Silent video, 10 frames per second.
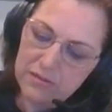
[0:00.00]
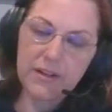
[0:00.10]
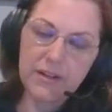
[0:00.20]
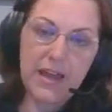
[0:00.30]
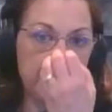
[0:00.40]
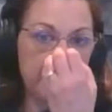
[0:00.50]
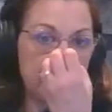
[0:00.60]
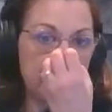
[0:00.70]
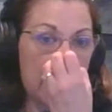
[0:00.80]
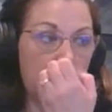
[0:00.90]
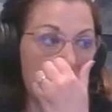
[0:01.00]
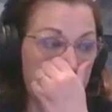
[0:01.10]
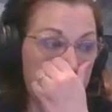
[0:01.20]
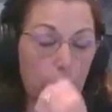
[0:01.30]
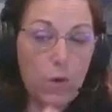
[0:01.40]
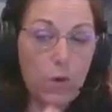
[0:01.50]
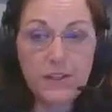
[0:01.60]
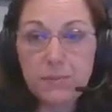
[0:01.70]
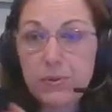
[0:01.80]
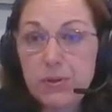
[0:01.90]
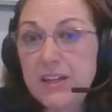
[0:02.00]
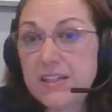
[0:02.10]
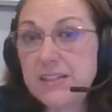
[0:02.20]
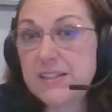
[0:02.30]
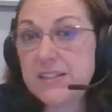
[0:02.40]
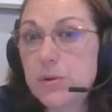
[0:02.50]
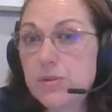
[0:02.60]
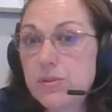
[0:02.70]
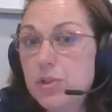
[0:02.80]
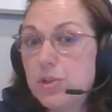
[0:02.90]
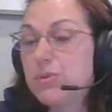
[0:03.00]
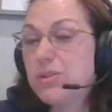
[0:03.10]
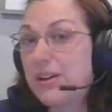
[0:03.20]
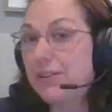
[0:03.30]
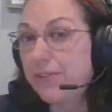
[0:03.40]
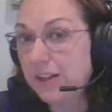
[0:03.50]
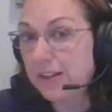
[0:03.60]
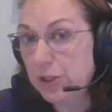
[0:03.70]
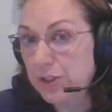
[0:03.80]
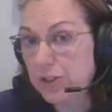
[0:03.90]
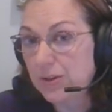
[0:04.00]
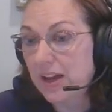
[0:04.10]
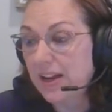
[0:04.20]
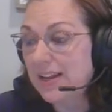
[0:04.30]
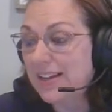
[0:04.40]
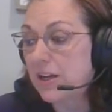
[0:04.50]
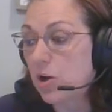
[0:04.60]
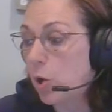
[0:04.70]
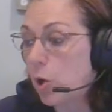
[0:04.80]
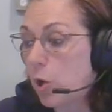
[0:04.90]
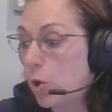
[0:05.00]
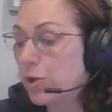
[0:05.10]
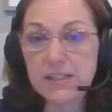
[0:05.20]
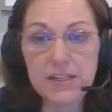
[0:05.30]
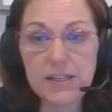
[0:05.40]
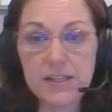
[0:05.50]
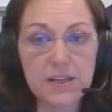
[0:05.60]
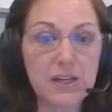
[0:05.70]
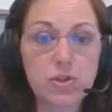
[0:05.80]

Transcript: Okay, Now, if you want to put it in Desmos, you definitely could do that and get all your details, make